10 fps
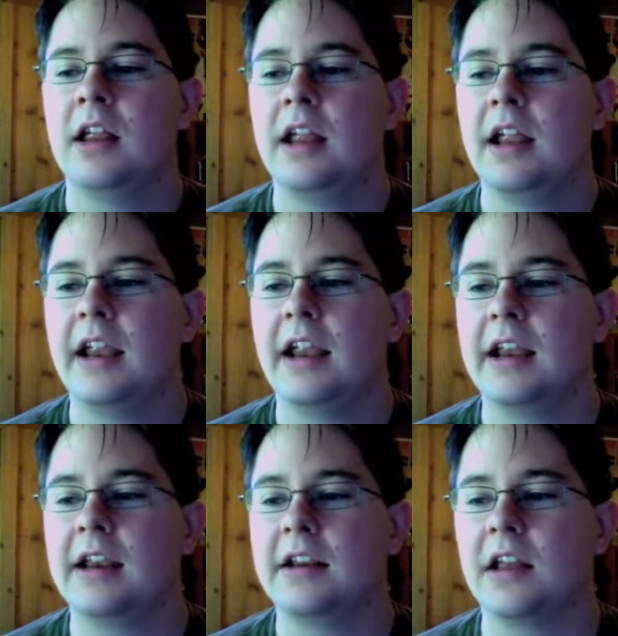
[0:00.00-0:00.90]

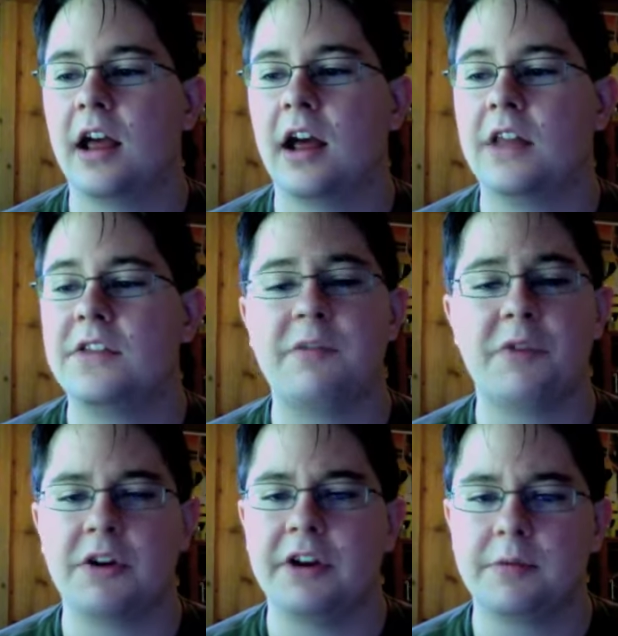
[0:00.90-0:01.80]
And they
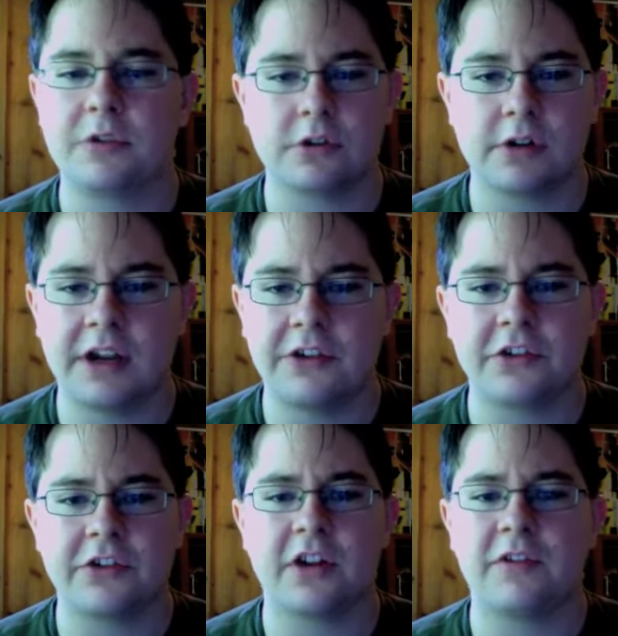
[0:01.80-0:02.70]
vary up the
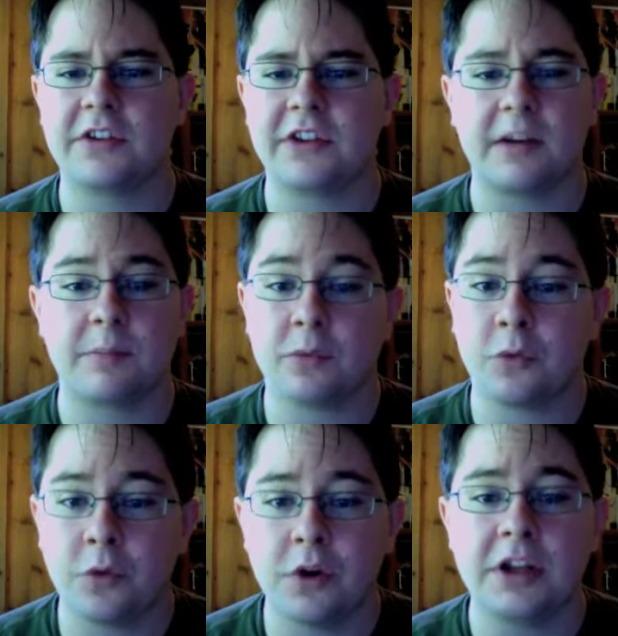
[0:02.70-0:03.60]
locations enough. It's at a
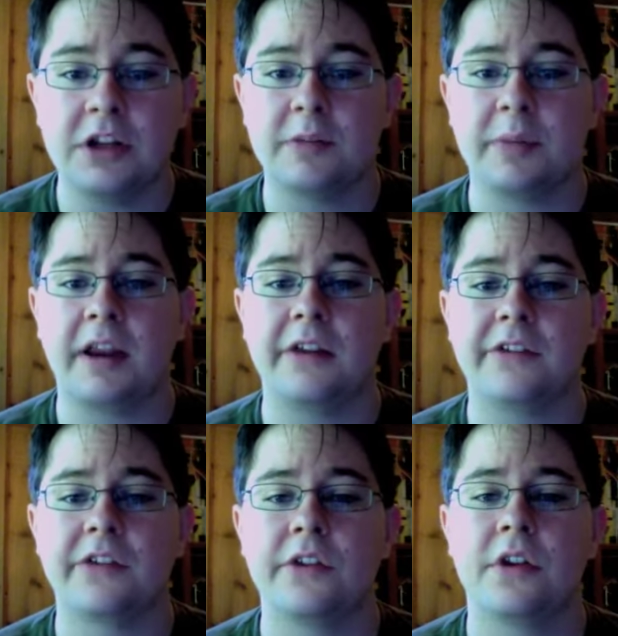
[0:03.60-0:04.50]
pretty good
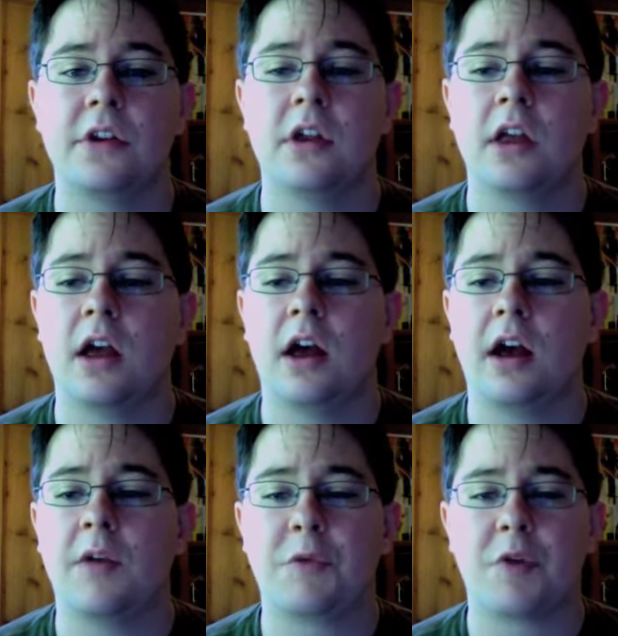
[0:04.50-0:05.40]
pace.
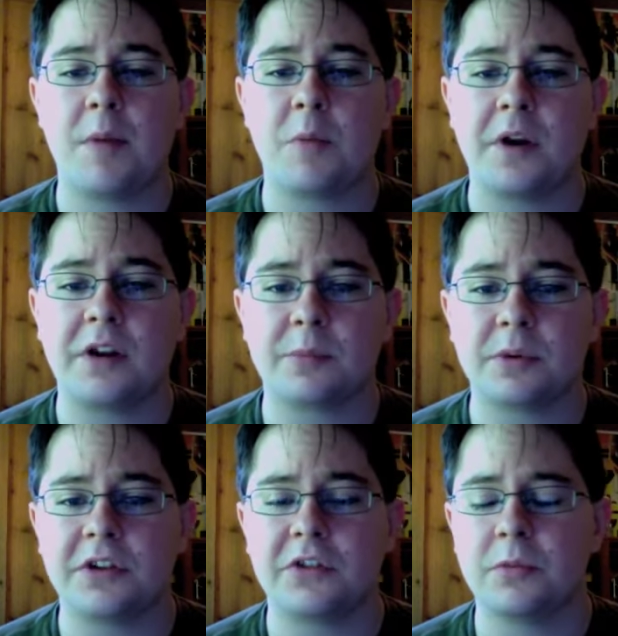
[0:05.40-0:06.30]
Frame rate is
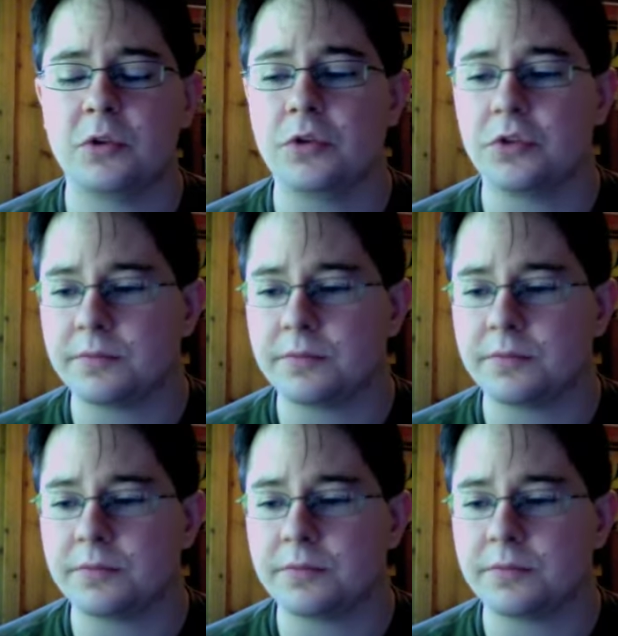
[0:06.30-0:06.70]
pretty smooth.